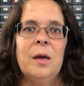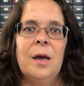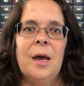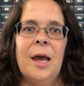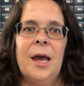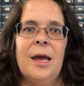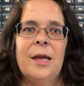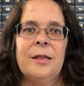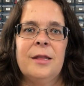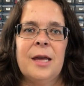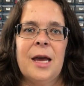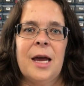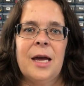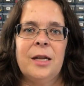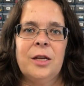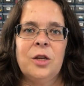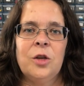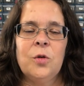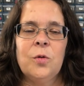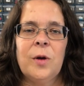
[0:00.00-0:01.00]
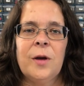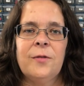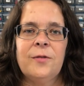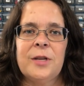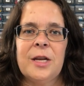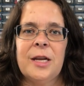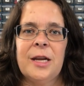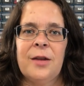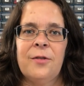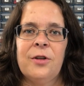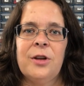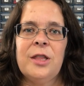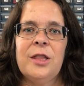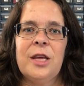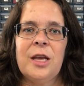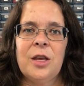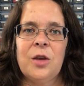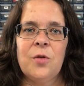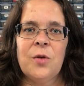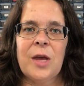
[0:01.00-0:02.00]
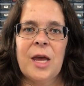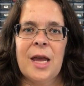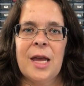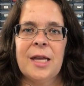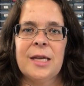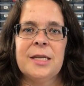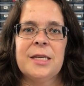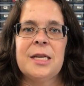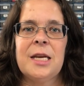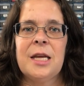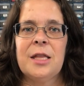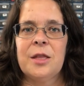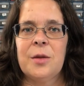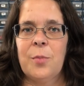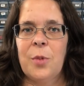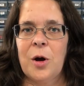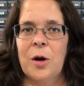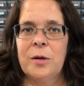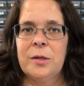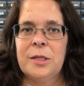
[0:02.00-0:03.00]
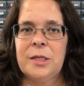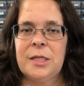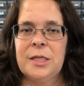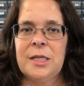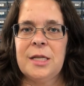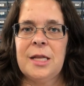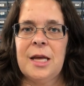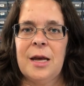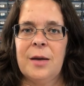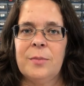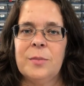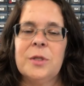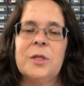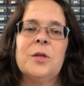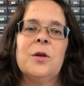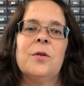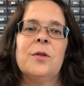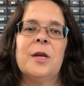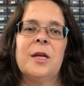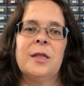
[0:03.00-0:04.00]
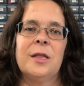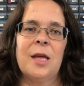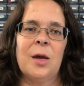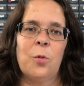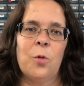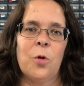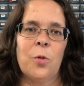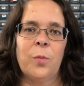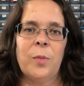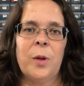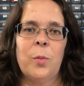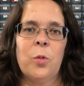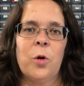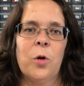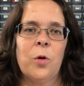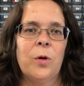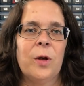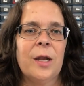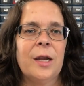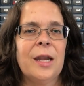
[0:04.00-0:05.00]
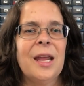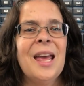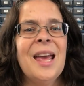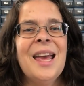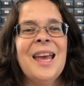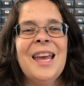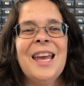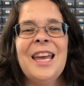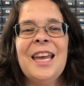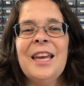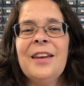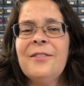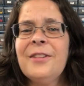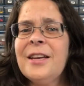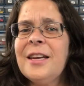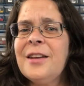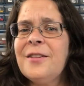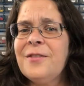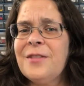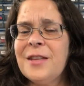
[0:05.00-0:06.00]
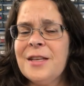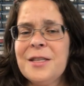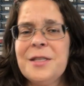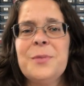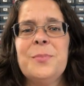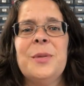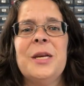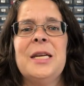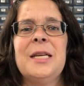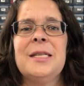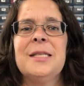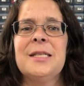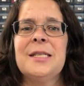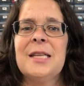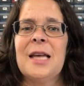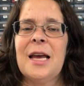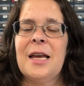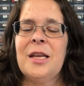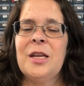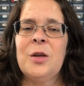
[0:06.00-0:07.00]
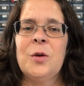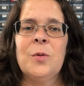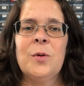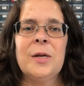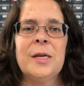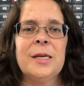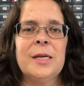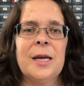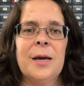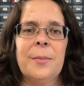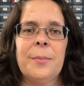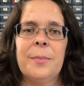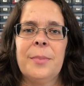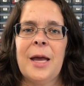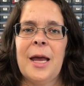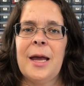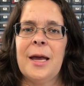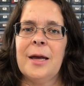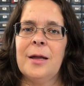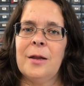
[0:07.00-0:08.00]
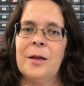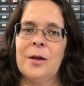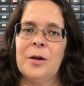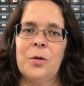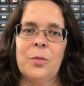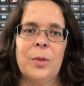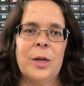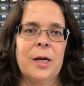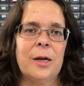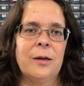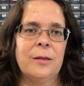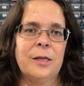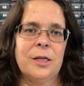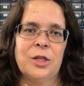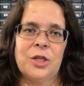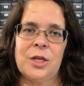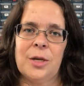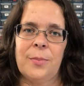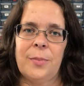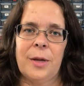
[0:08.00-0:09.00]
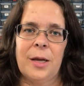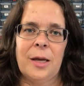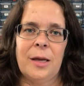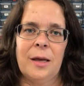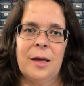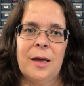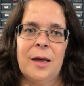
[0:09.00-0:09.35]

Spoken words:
and that you have done everything you can to get the parts to them so that they won't be broken. Even if this means that you end up paying a little bit on the shipping.